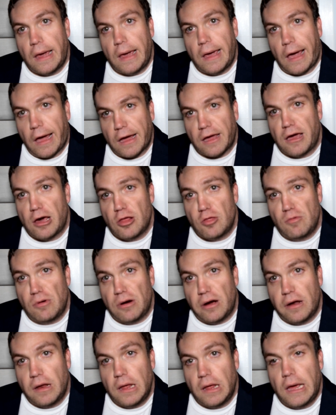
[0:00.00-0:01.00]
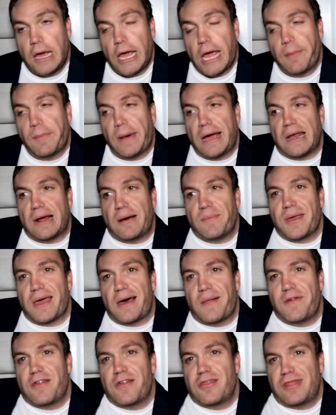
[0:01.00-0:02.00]
And guess what? It might not be
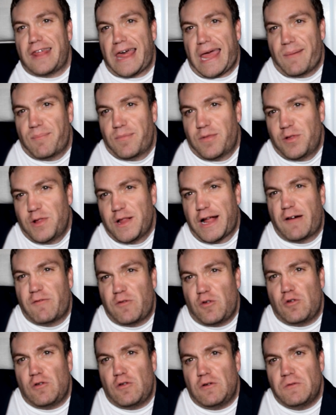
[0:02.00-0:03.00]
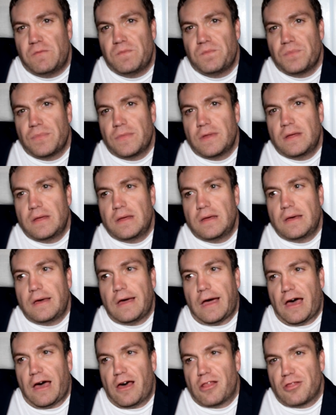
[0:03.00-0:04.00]
on the same level
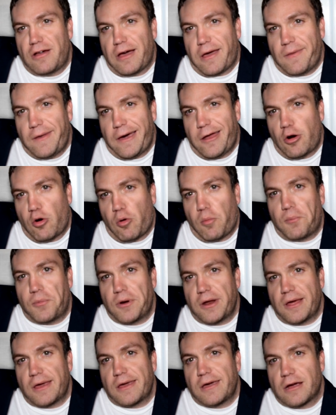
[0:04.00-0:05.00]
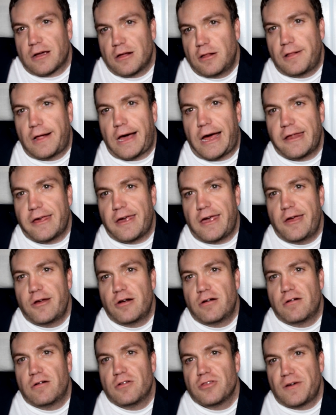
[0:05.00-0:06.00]
as like that opening in
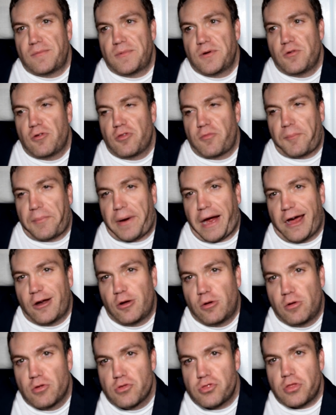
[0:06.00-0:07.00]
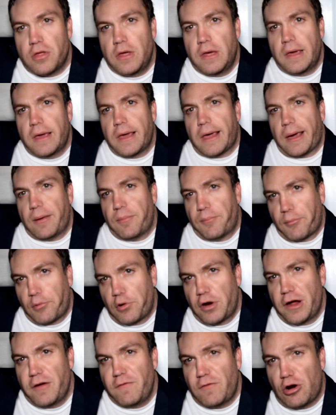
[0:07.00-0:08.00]
Gladiator or some of those battles in
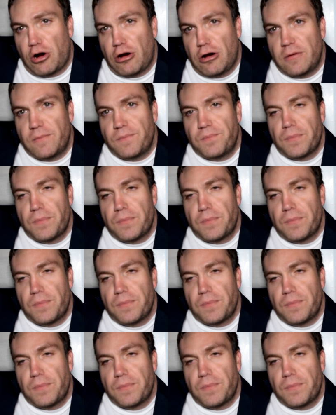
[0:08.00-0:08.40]
Braveheart.